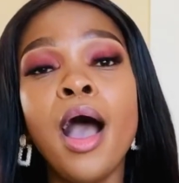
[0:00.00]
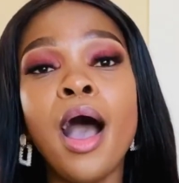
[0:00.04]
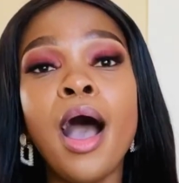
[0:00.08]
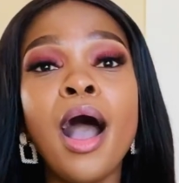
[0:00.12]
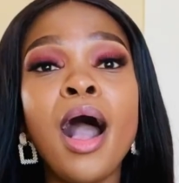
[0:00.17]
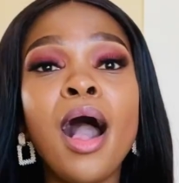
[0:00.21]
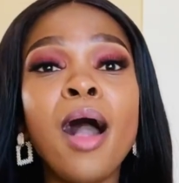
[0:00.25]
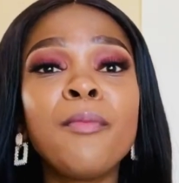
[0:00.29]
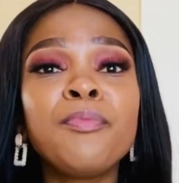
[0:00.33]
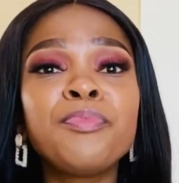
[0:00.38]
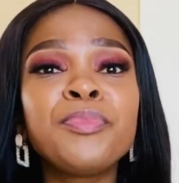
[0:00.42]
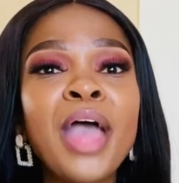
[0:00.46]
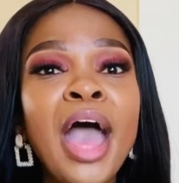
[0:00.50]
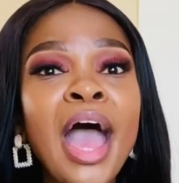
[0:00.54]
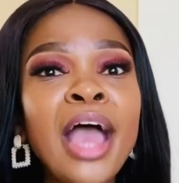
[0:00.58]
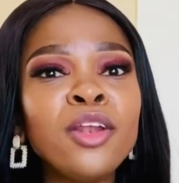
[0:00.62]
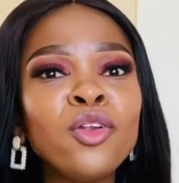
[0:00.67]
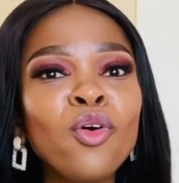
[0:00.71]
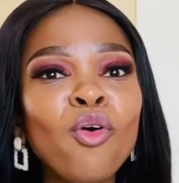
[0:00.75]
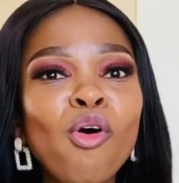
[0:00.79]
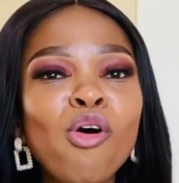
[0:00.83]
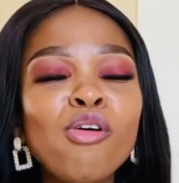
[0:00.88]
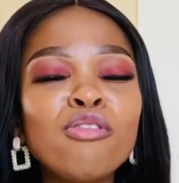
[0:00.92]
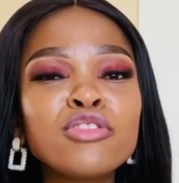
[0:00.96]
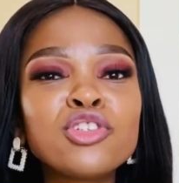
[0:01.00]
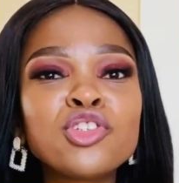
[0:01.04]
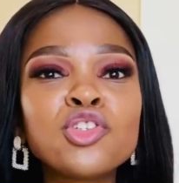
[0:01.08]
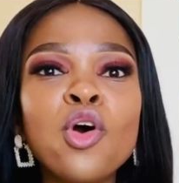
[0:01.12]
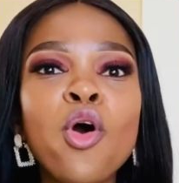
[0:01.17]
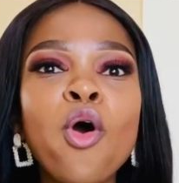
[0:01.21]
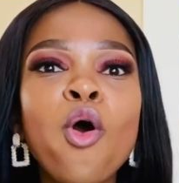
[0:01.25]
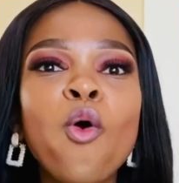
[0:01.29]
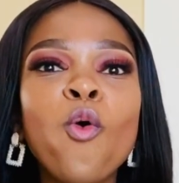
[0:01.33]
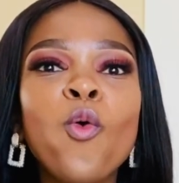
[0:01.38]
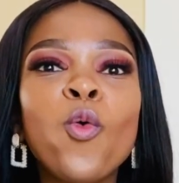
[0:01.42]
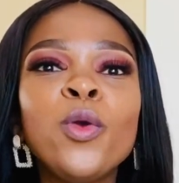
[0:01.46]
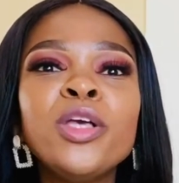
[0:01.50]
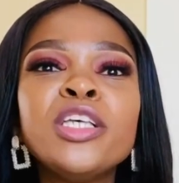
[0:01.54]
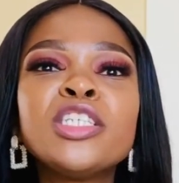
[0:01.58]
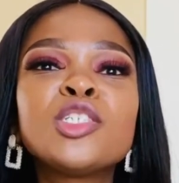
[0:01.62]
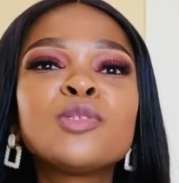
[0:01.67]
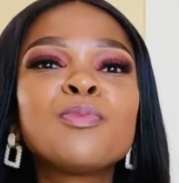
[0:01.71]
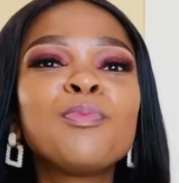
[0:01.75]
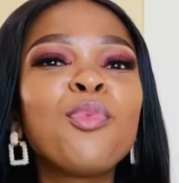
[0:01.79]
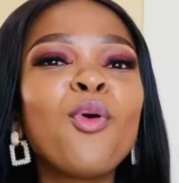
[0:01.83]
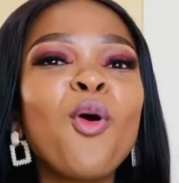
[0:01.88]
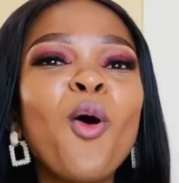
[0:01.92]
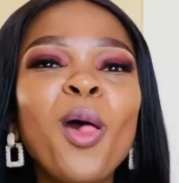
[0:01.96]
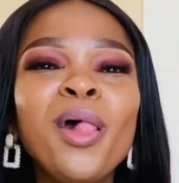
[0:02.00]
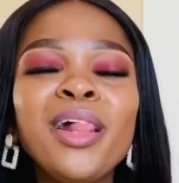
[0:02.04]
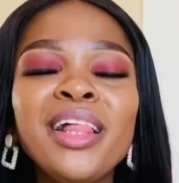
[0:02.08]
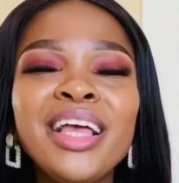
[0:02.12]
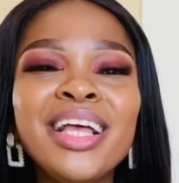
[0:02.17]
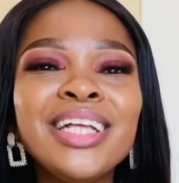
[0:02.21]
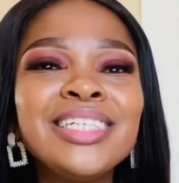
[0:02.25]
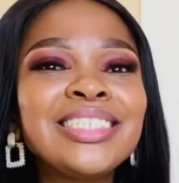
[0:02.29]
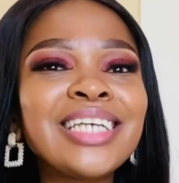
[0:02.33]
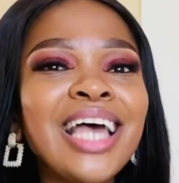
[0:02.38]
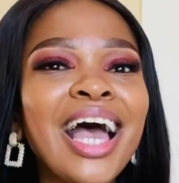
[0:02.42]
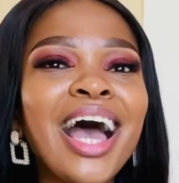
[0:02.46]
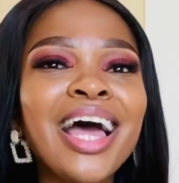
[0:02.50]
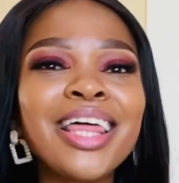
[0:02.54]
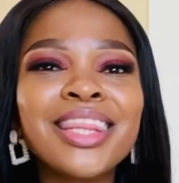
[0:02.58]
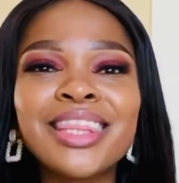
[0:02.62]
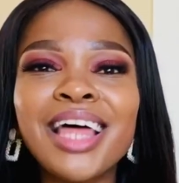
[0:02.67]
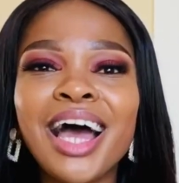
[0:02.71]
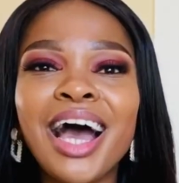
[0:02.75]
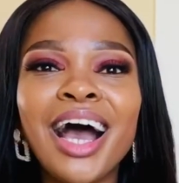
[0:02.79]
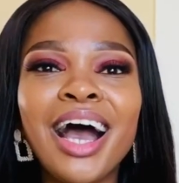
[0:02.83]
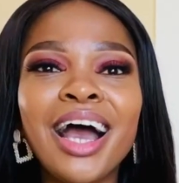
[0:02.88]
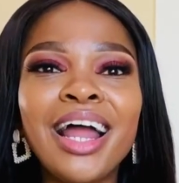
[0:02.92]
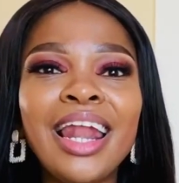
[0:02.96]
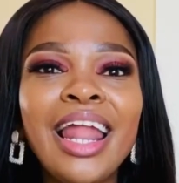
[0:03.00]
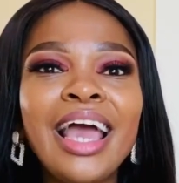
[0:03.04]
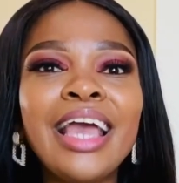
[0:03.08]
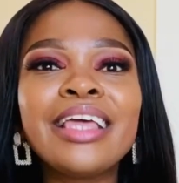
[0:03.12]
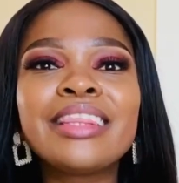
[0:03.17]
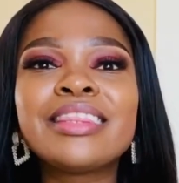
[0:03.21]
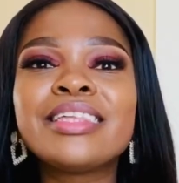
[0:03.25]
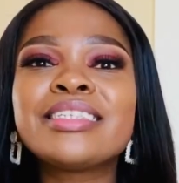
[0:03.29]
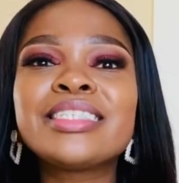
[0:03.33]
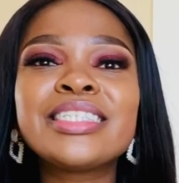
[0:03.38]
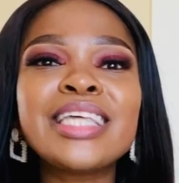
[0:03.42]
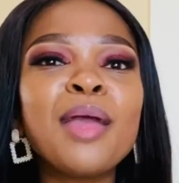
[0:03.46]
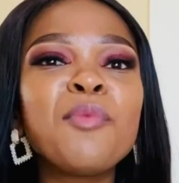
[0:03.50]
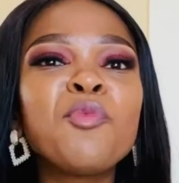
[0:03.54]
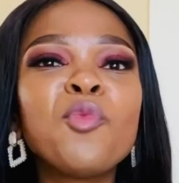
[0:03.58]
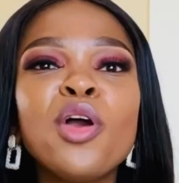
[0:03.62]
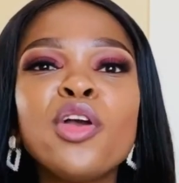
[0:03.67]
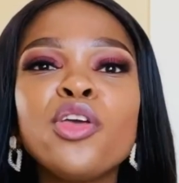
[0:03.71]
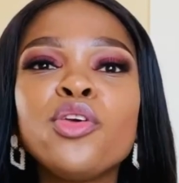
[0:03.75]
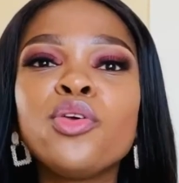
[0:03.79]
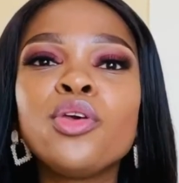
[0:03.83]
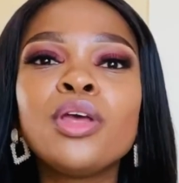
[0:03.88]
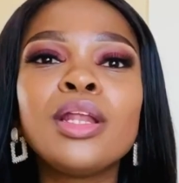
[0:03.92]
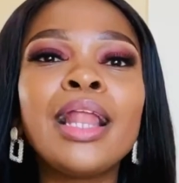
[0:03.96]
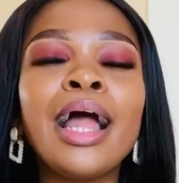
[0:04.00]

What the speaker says: and also we spoil each other, like the same way,